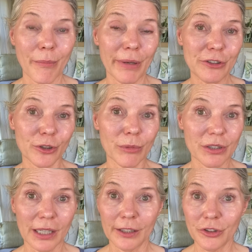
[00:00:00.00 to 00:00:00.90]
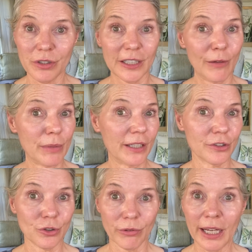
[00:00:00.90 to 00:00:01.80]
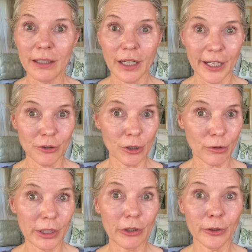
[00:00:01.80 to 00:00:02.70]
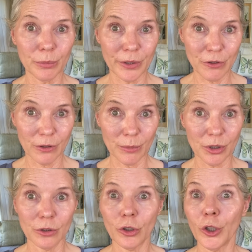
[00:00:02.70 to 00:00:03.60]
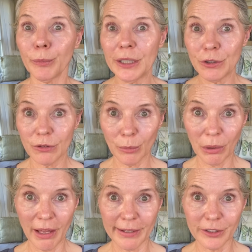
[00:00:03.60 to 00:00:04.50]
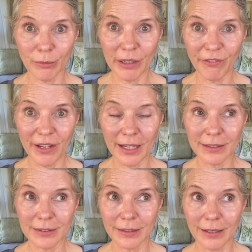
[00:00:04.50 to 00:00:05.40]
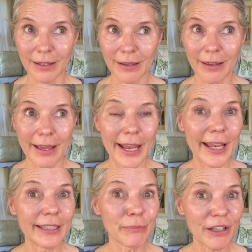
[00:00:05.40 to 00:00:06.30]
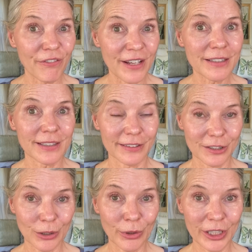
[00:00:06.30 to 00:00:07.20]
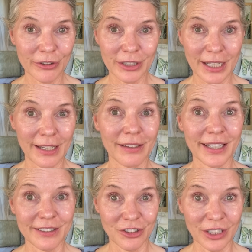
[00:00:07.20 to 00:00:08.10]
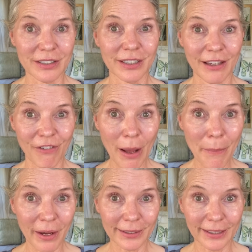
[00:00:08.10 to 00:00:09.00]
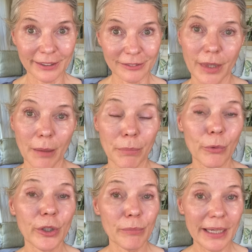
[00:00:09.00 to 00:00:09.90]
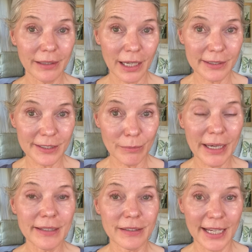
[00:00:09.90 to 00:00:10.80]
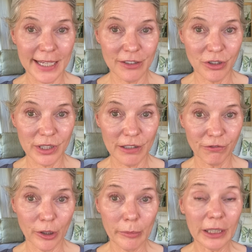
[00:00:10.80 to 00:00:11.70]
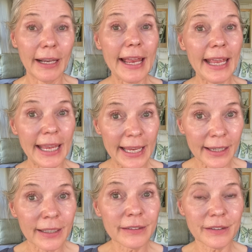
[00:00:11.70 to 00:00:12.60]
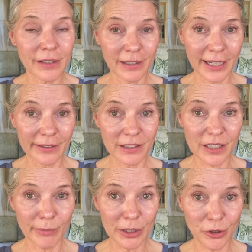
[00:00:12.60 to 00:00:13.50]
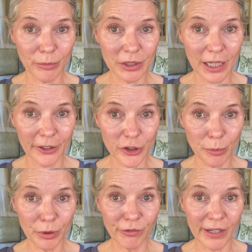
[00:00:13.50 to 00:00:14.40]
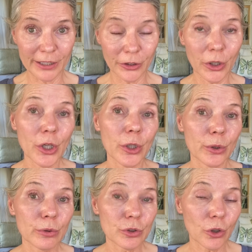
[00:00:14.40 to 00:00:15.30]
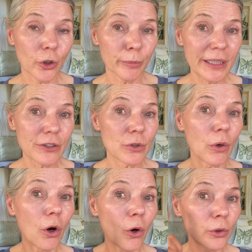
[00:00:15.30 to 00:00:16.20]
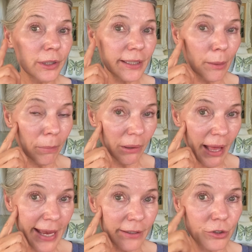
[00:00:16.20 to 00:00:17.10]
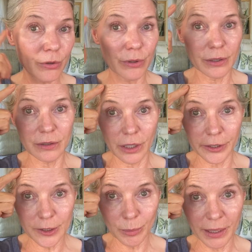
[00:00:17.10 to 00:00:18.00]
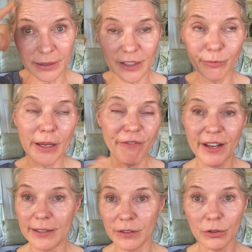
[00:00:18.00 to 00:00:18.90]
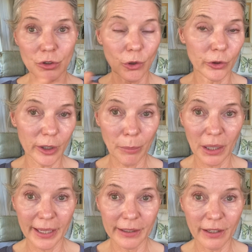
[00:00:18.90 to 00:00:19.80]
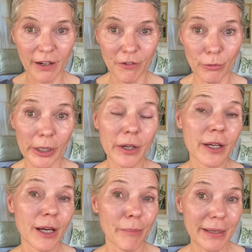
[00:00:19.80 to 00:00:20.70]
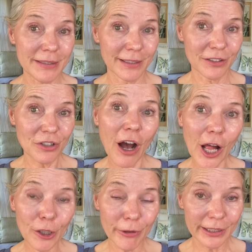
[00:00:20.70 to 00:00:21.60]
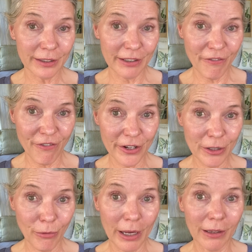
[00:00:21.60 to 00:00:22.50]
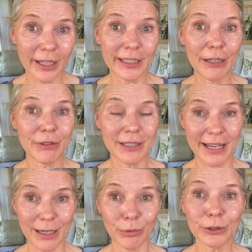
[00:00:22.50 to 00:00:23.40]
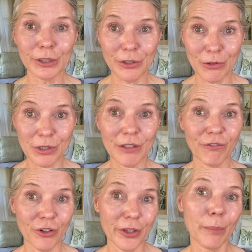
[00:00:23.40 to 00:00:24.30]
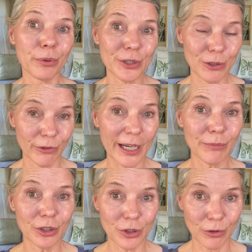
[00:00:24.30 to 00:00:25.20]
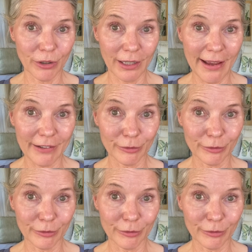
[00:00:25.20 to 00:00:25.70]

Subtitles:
My dermatologist gave me a straight hydroquinone prescription, told me to apply it to my face, and my face got so irritated that I just gave up on it. But with my customized Agency formula and the guidance of my dermatology provider, who told me to only apply it to the dark spots of my face, don't apply it everywhere, my skin tolerated it very well, and I was able to use it for the prescribed 2.5